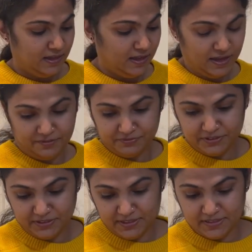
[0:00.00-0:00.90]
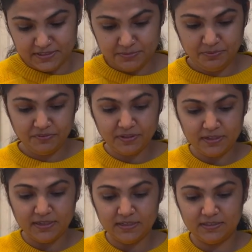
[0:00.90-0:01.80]
After this, we will
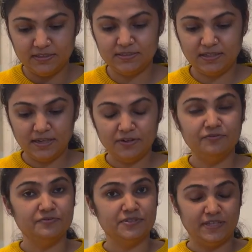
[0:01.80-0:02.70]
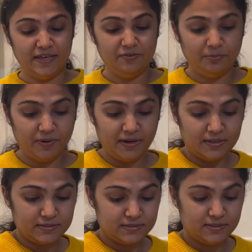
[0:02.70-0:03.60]
need this kind of sev
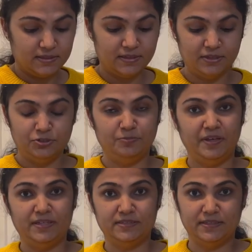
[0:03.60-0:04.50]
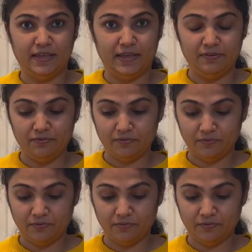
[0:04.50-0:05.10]
press to make sev.